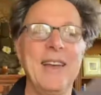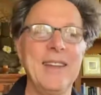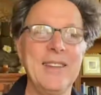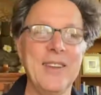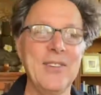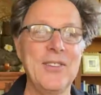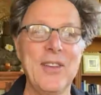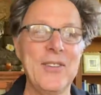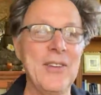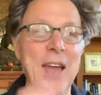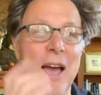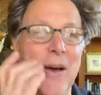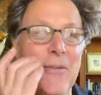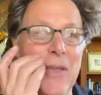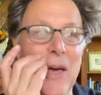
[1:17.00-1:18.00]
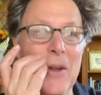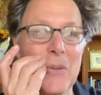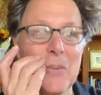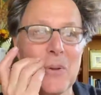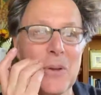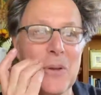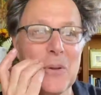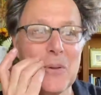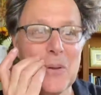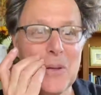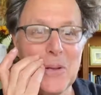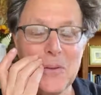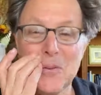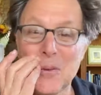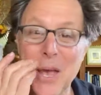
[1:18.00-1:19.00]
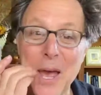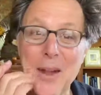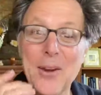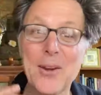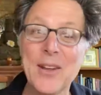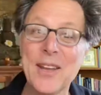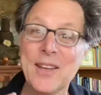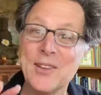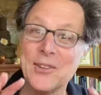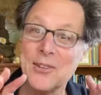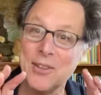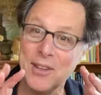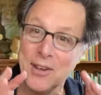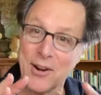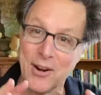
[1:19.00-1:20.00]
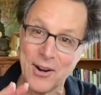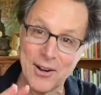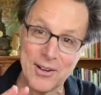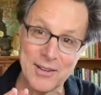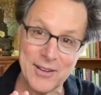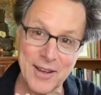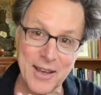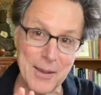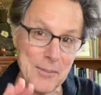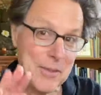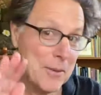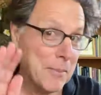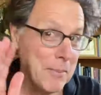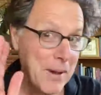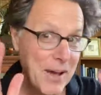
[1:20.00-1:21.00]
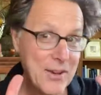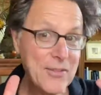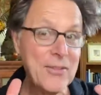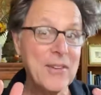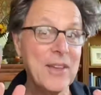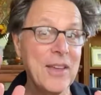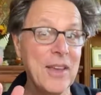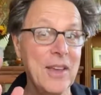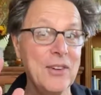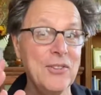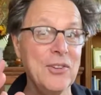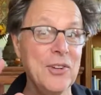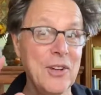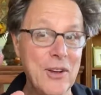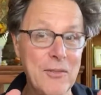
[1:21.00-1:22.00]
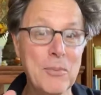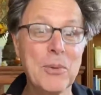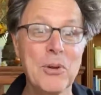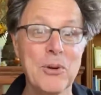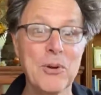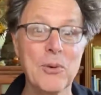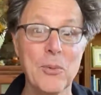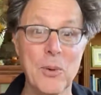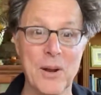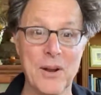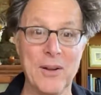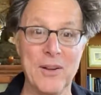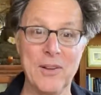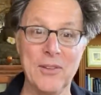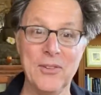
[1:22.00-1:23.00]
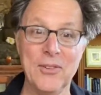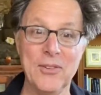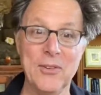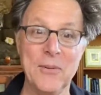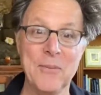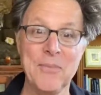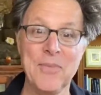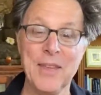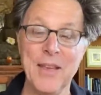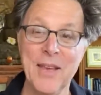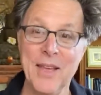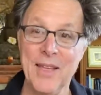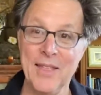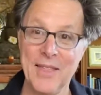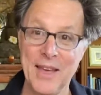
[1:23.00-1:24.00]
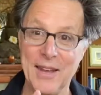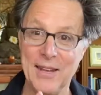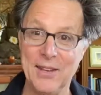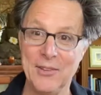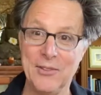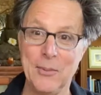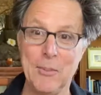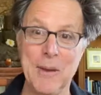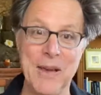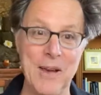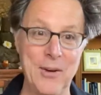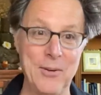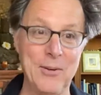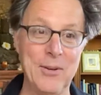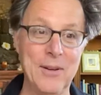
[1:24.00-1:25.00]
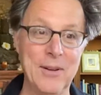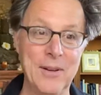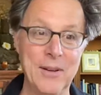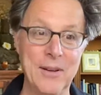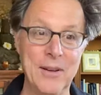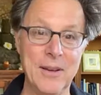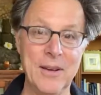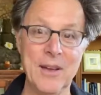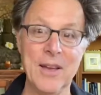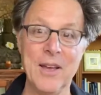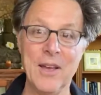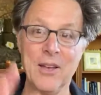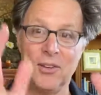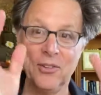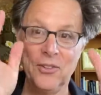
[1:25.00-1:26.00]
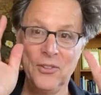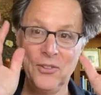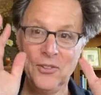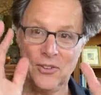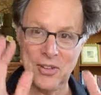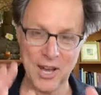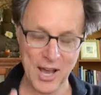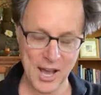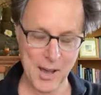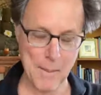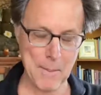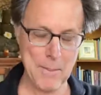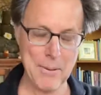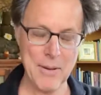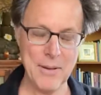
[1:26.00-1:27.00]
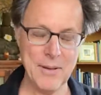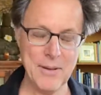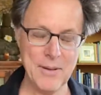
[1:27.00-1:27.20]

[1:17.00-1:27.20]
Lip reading: It doesn't have that ability. Saturn is the archetype, the modification of pure awareness that is about stop.